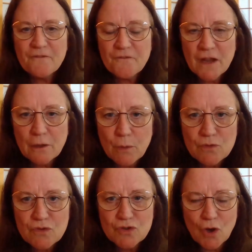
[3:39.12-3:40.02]
the
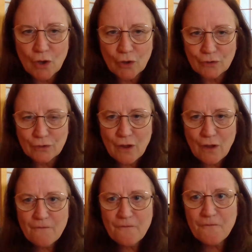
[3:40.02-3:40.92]
Pharaoh's daughter
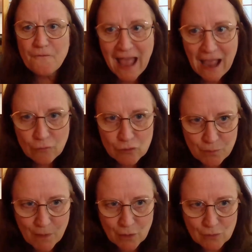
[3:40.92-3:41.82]

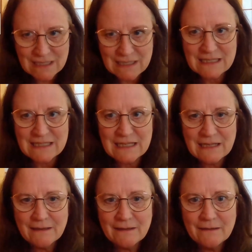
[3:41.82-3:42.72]
found
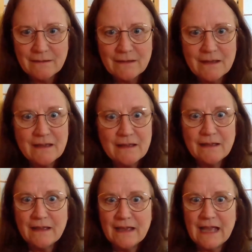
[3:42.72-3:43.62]
Moses
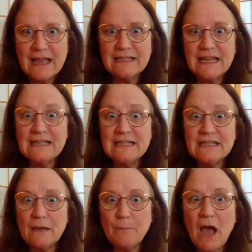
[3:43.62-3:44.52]
and
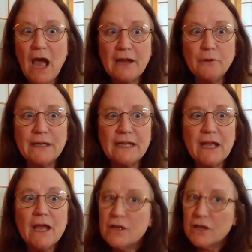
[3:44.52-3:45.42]
ended up
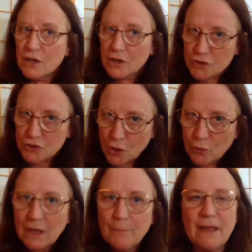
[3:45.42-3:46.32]
hiring
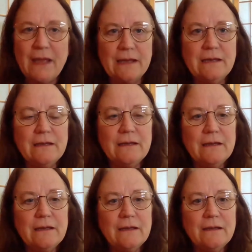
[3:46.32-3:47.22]
Jochebed
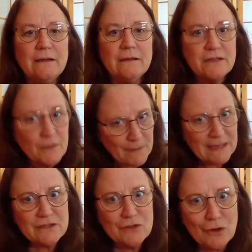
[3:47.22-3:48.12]
to
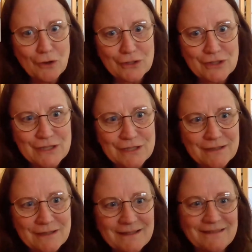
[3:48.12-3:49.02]
be his
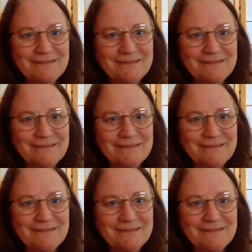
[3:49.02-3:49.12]
nurse.